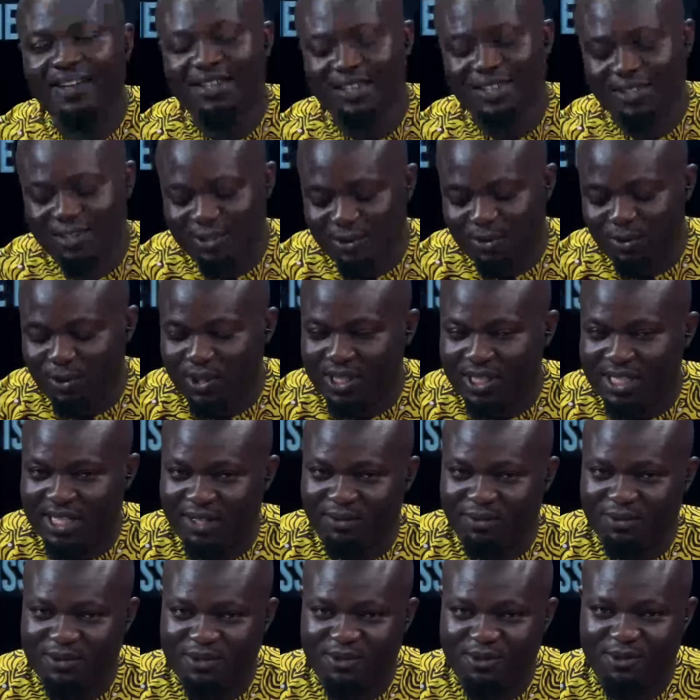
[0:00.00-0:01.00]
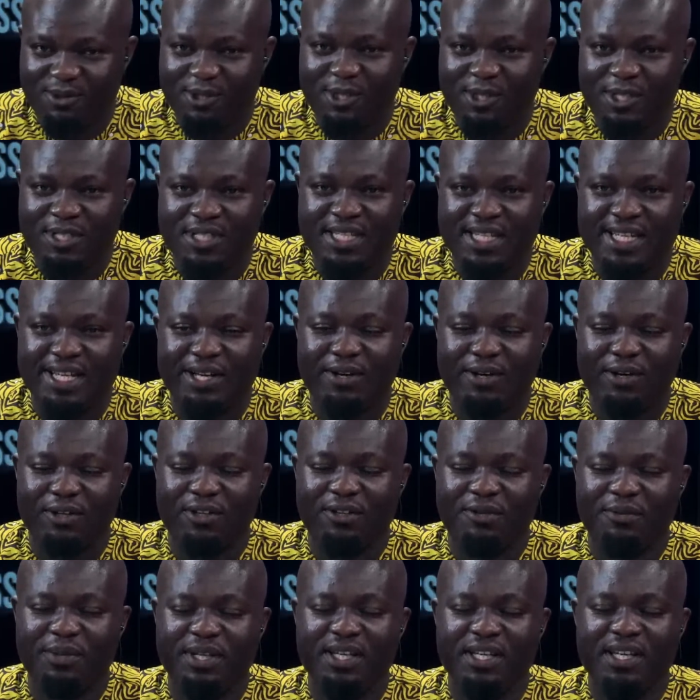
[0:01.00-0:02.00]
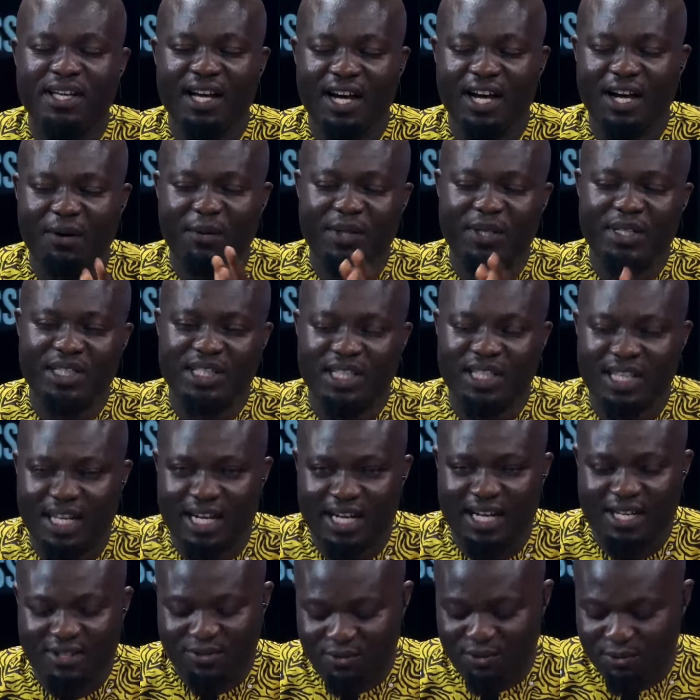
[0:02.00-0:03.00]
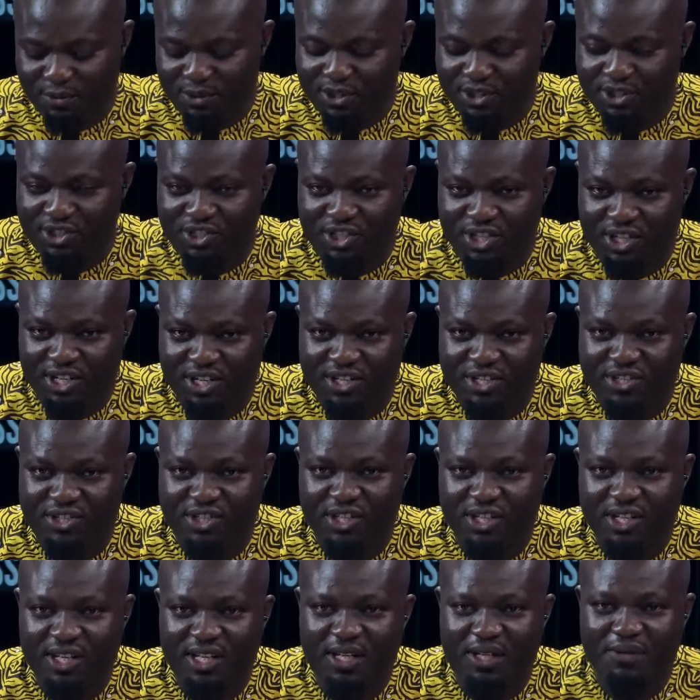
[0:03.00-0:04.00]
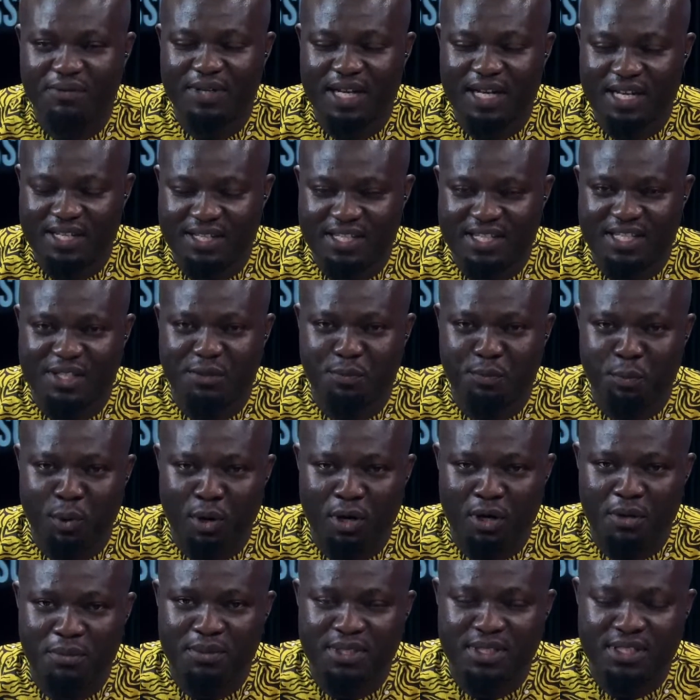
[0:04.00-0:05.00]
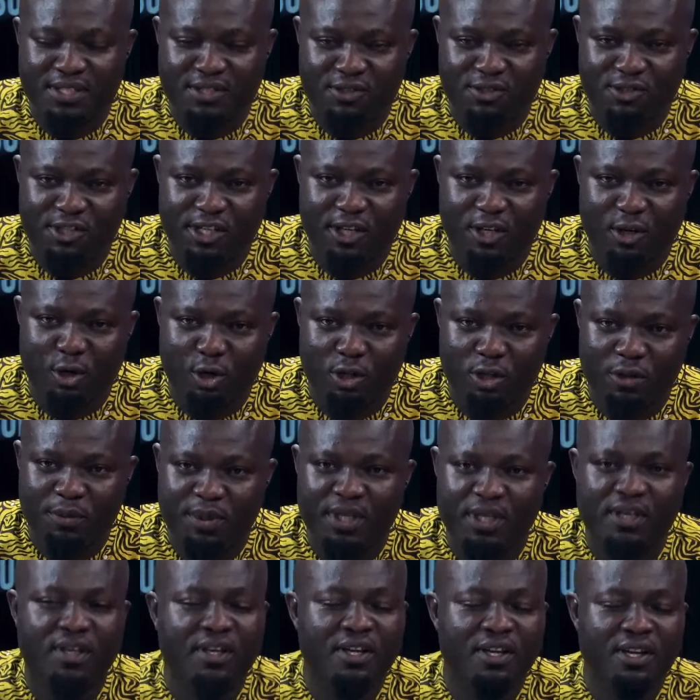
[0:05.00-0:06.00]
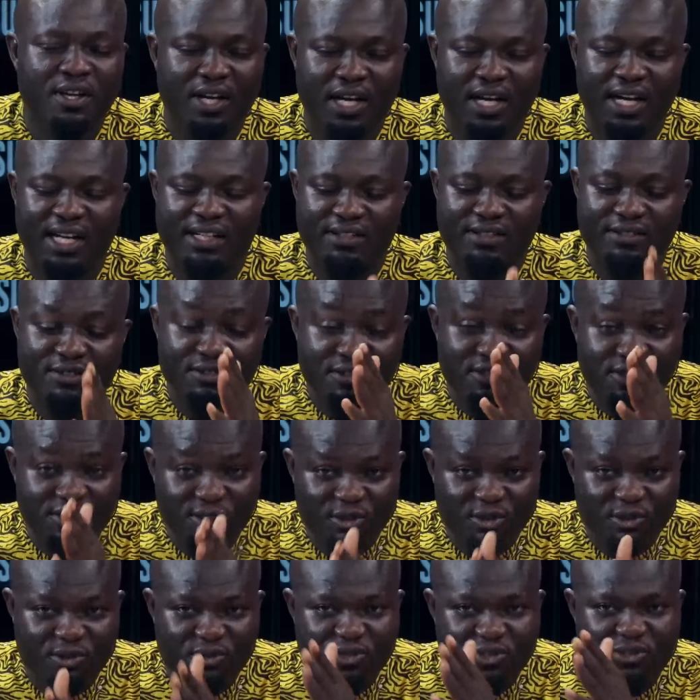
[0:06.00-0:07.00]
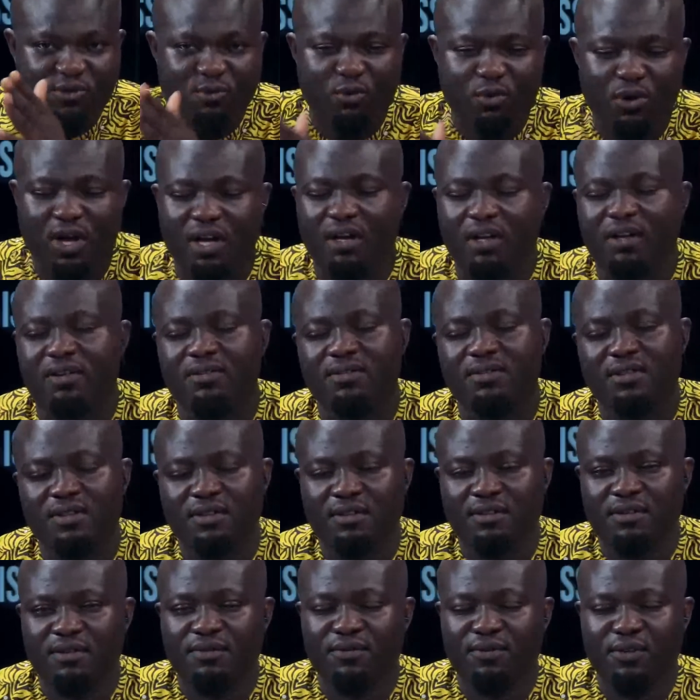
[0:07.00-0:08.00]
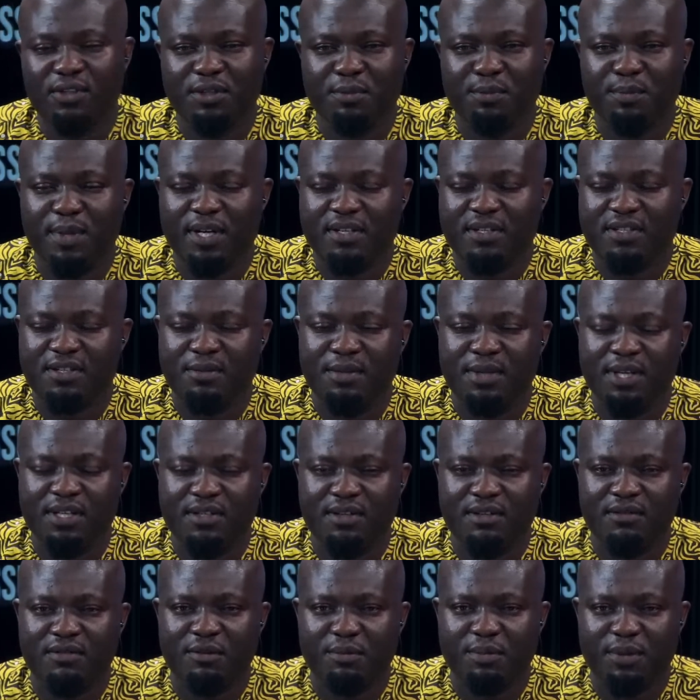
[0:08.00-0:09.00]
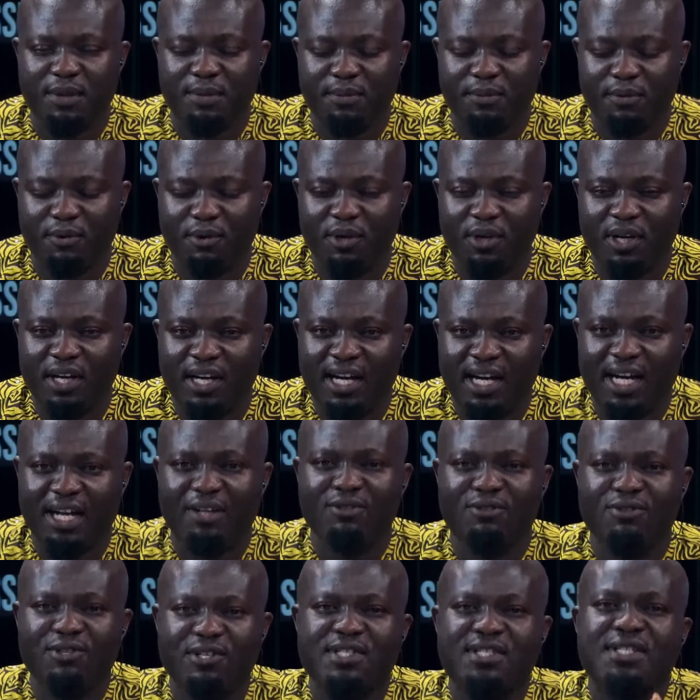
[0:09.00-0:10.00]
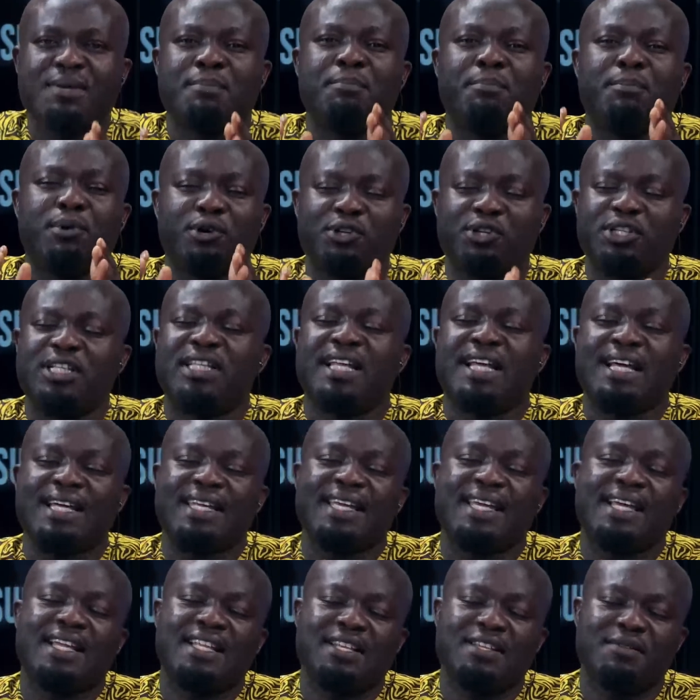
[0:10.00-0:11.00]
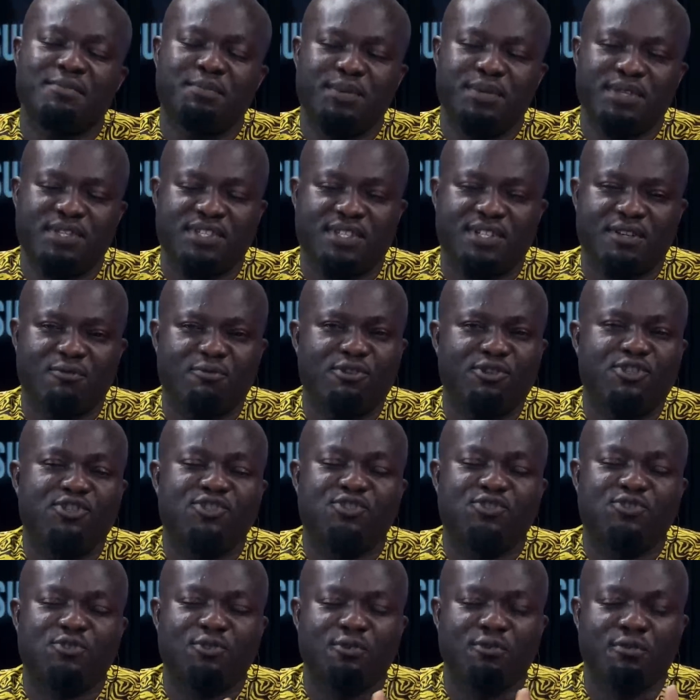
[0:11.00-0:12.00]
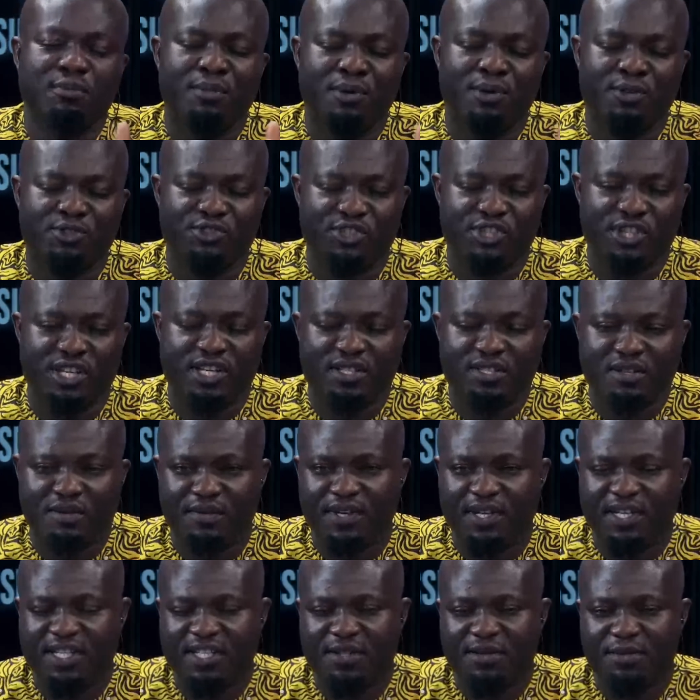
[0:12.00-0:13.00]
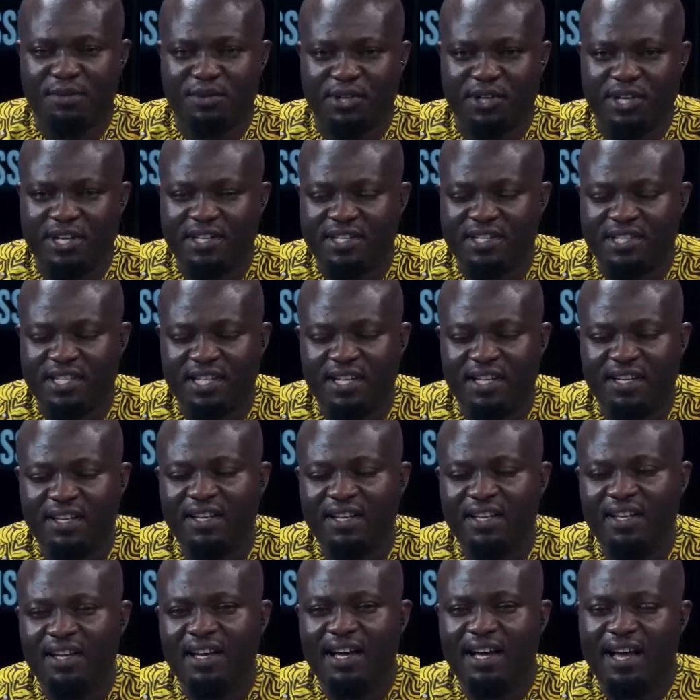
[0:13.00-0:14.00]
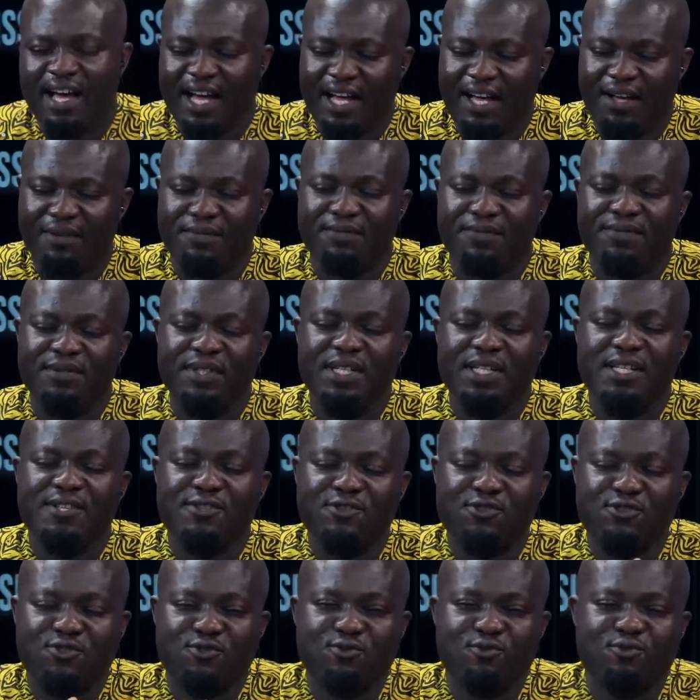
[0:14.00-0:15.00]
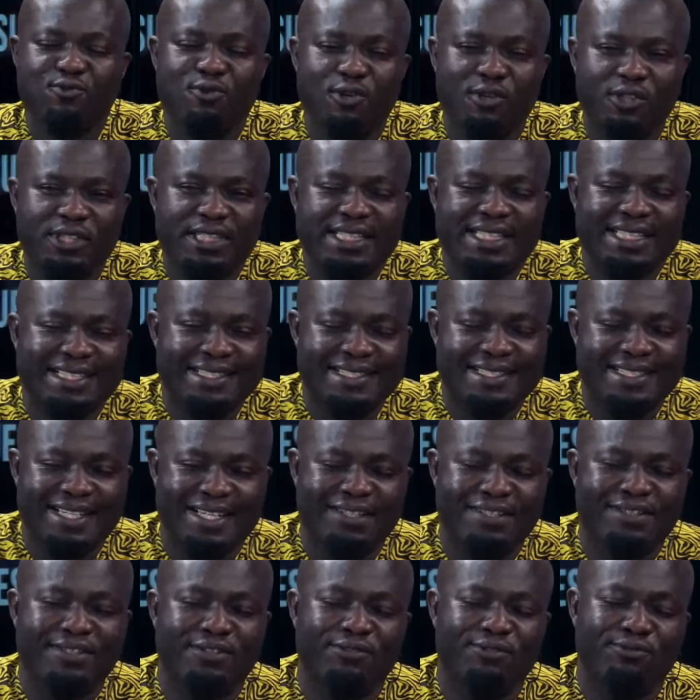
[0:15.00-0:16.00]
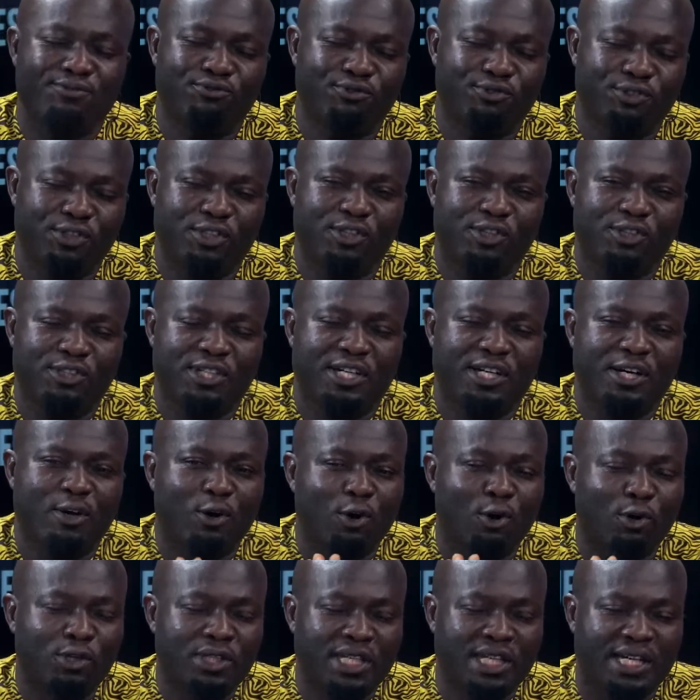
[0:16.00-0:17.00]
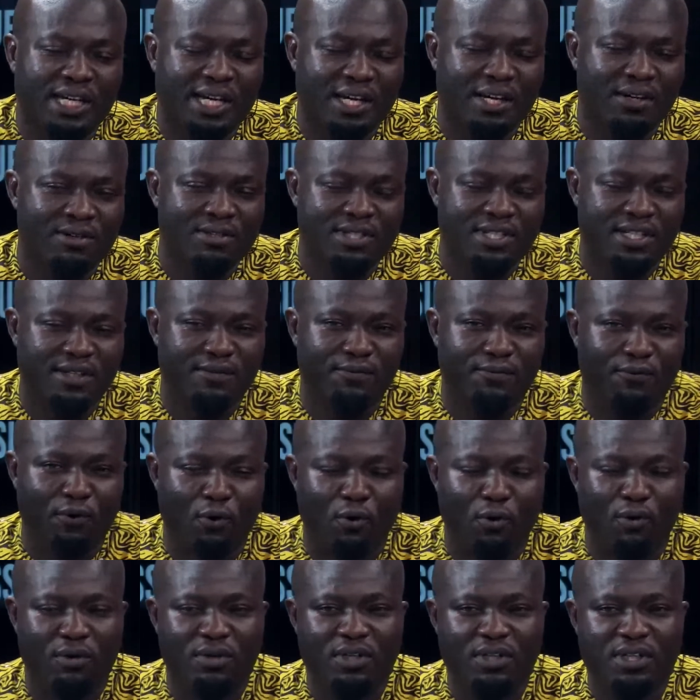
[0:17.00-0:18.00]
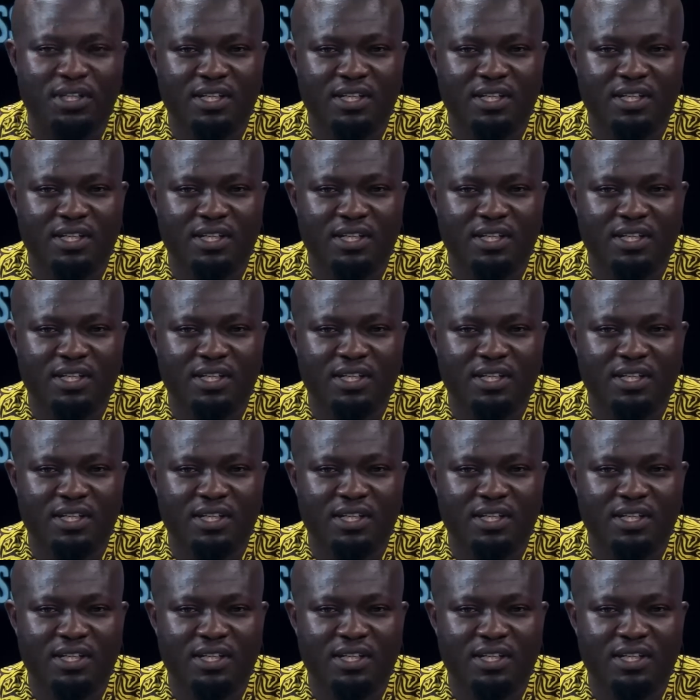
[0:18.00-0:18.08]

You know what that will do in the economy? How many lives will be changed if that is pumped into the economy and used well for the betterment of the people? How does a body like Nnpcl, with so much years of experience, have 210 trillion naira unaccounted for?